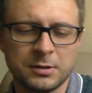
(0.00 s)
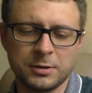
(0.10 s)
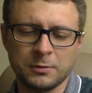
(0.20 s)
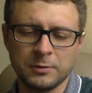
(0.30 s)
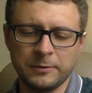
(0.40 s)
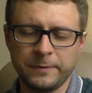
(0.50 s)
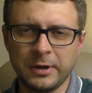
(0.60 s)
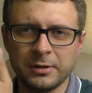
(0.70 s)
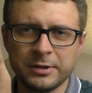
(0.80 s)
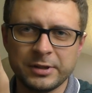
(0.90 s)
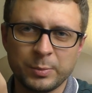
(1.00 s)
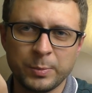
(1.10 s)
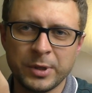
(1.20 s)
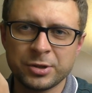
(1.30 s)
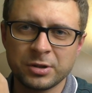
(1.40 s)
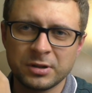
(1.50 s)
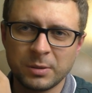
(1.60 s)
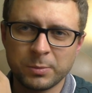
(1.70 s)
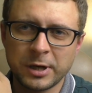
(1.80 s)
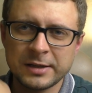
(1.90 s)
So if I already mentioned
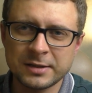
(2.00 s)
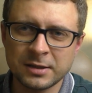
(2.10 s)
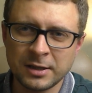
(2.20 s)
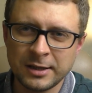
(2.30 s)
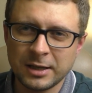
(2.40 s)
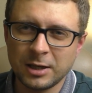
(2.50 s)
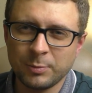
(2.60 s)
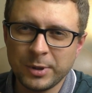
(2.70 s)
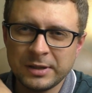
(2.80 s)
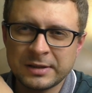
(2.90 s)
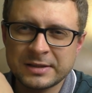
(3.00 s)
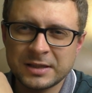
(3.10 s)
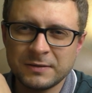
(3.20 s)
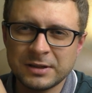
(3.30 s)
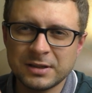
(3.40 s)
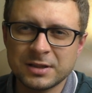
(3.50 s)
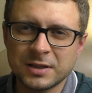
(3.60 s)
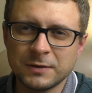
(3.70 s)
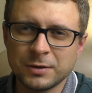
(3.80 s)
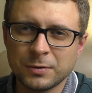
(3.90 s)
the price, I paid
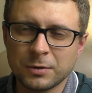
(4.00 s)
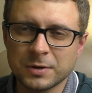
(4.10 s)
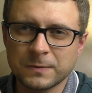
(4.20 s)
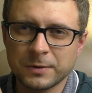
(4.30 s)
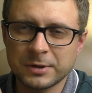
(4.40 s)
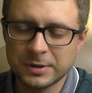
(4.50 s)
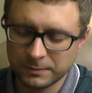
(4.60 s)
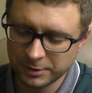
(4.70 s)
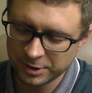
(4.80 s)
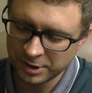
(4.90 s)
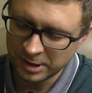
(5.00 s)
77 euros for this watch.